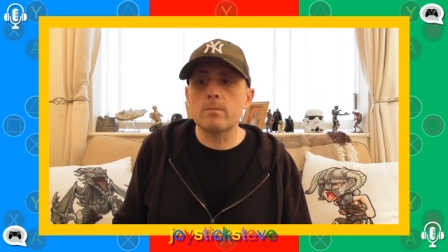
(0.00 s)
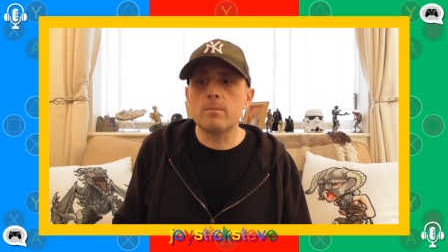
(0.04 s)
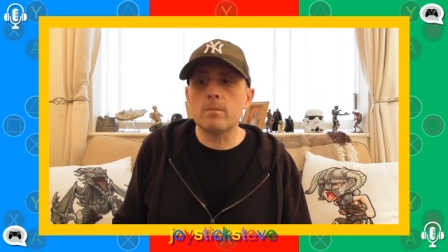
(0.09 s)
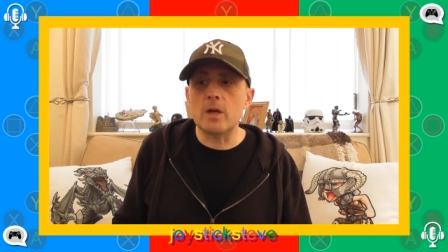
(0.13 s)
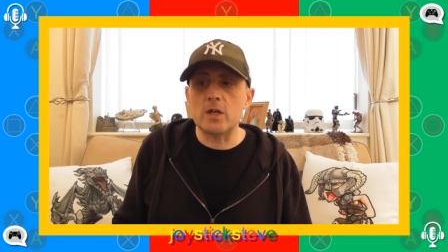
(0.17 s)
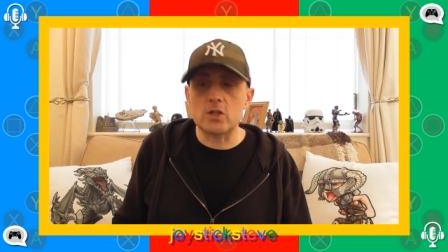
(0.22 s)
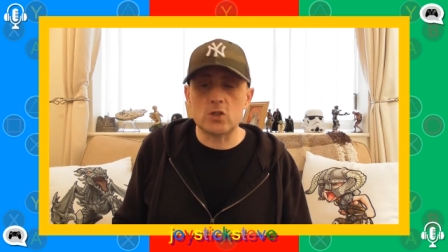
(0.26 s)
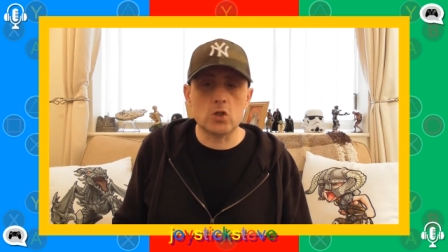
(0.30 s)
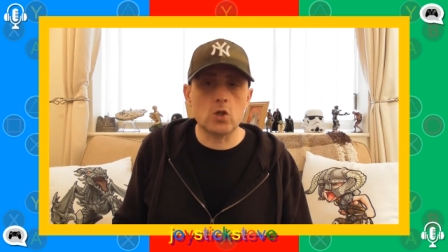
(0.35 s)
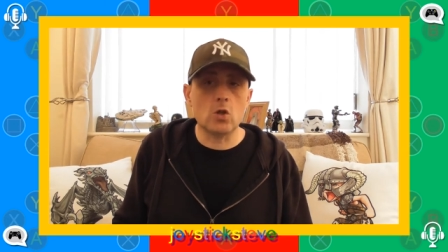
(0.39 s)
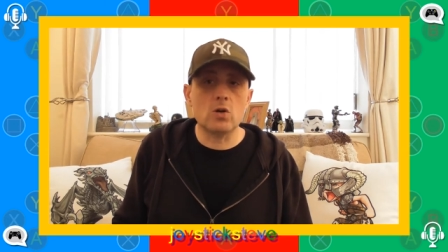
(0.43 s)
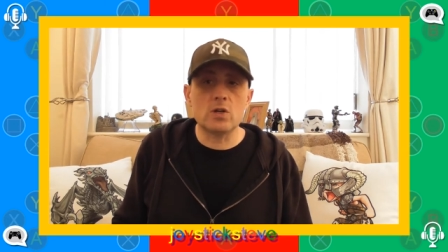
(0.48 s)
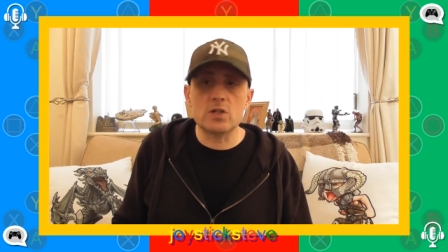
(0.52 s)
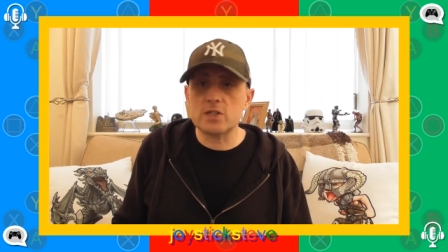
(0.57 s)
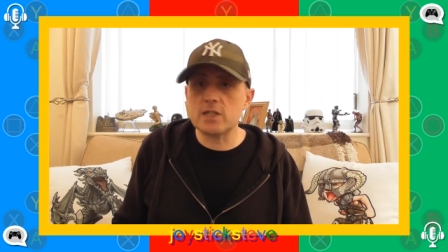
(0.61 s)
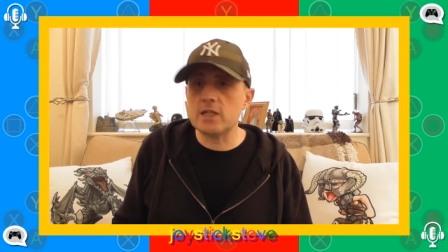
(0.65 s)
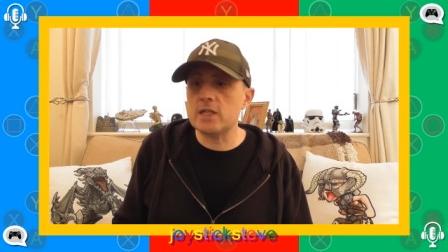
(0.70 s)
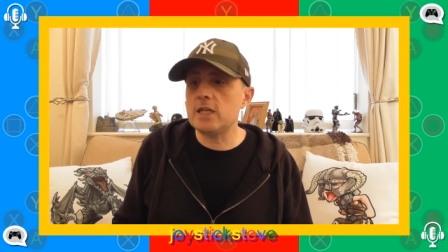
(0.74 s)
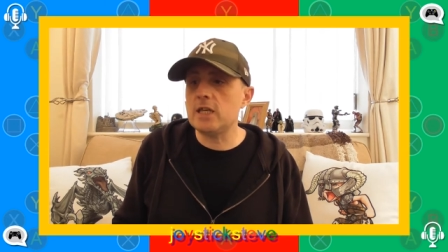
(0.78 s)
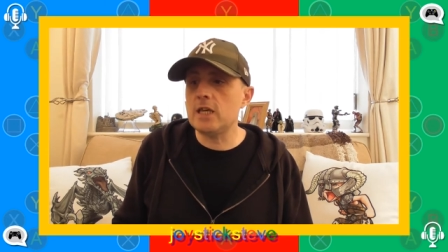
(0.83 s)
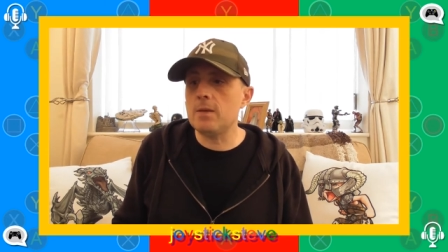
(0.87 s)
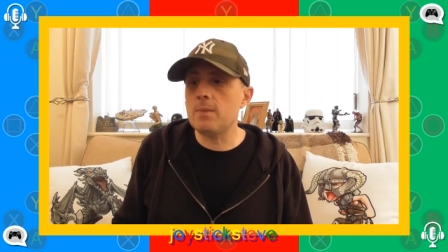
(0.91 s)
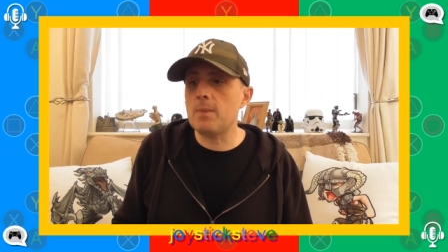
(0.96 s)
as long as
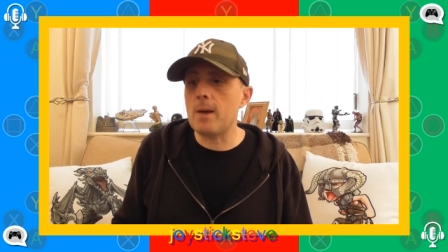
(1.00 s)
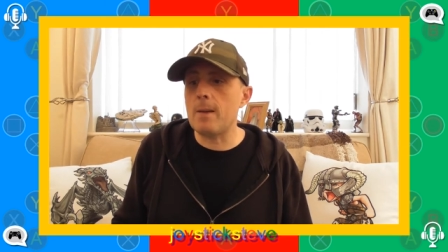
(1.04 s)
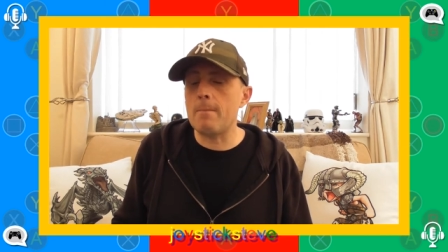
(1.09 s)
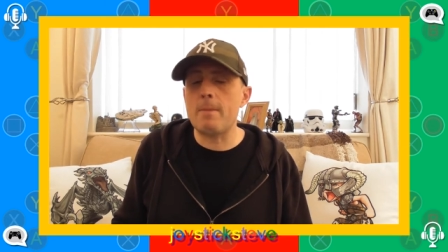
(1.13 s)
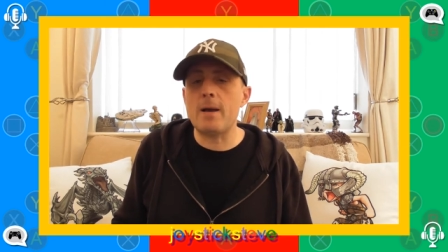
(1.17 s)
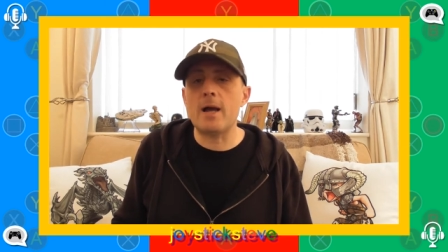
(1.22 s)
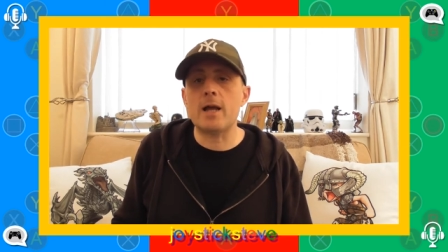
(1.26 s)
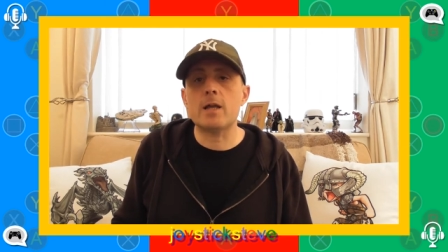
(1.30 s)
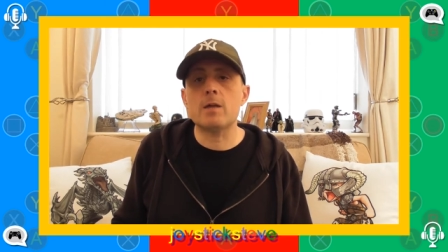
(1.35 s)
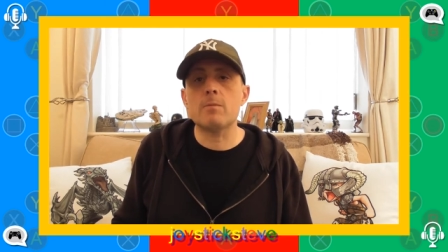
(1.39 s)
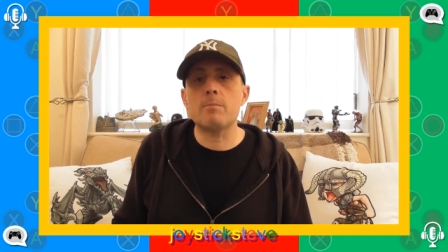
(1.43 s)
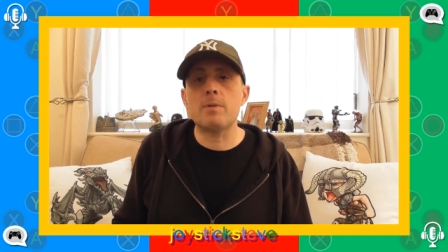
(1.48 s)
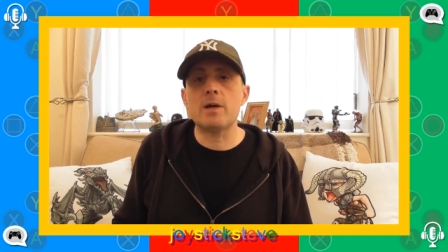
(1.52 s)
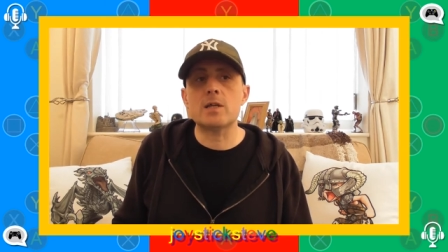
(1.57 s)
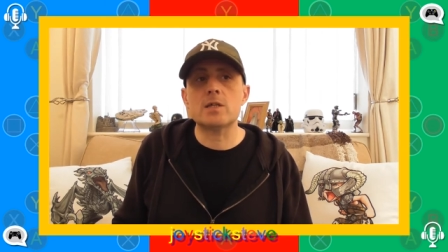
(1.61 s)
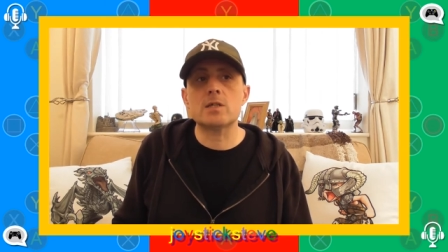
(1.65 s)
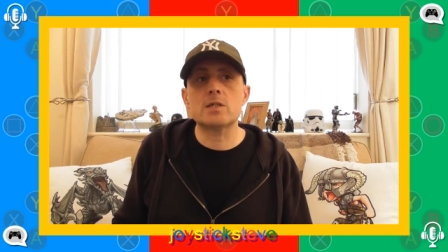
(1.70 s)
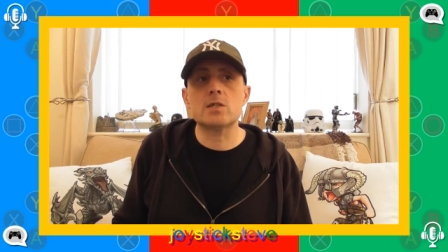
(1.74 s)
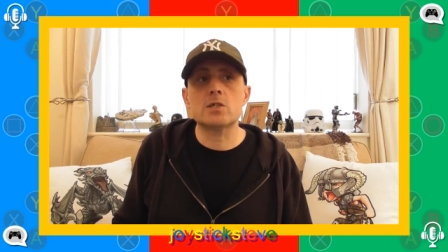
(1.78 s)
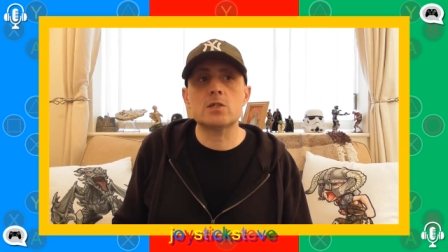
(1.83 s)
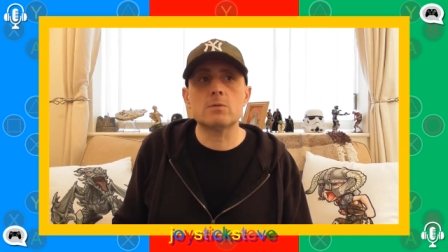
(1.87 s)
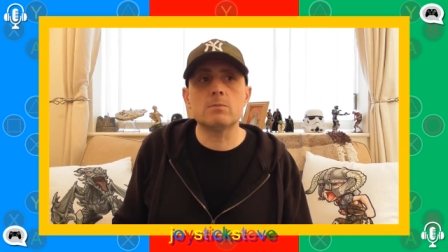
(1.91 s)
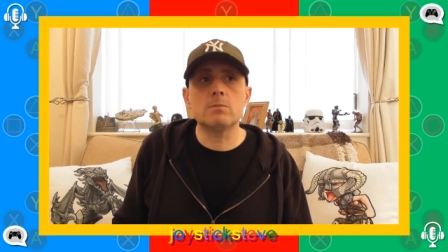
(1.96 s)
they keep that back compat
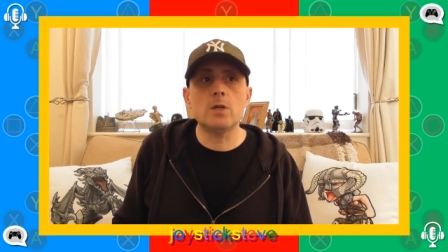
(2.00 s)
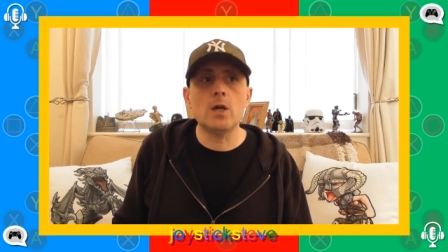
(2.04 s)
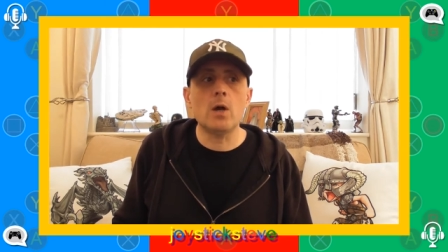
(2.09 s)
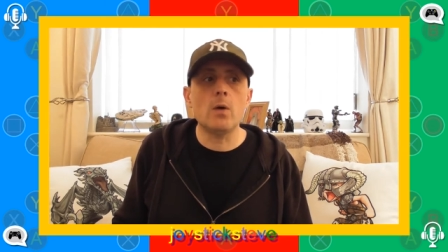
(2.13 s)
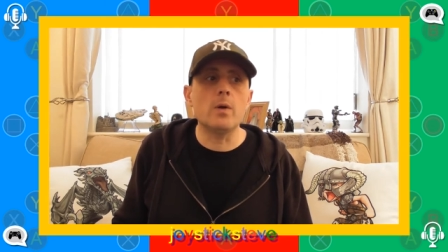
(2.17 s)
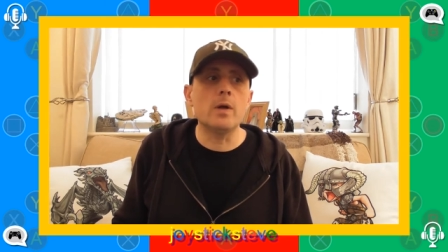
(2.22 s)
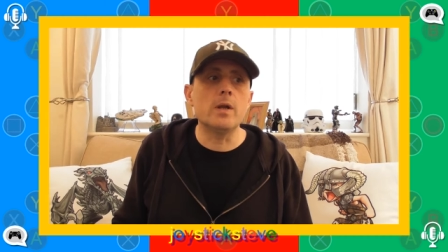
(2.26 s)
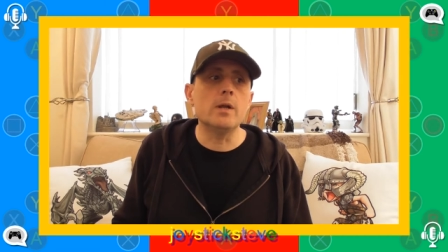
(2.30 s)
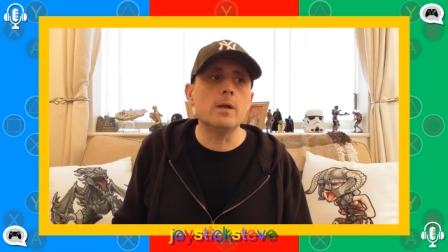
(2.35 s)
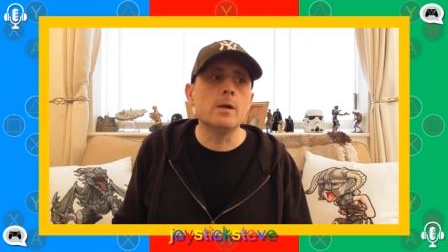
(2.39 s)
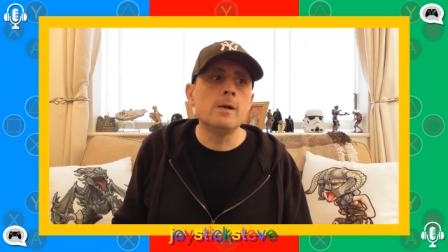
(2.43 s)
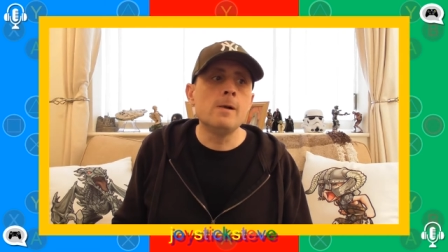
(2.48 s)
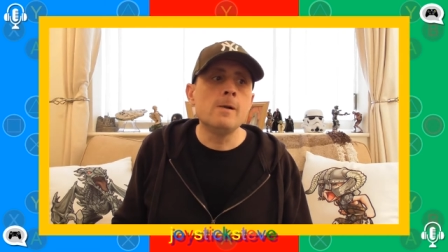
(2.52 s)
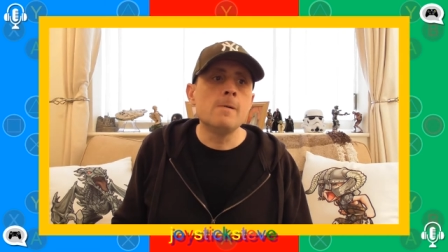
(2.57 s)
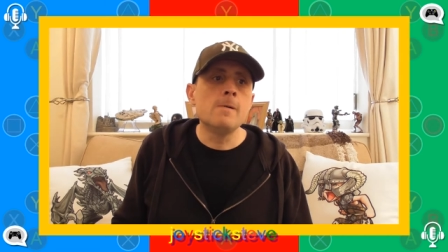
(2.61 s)
system going.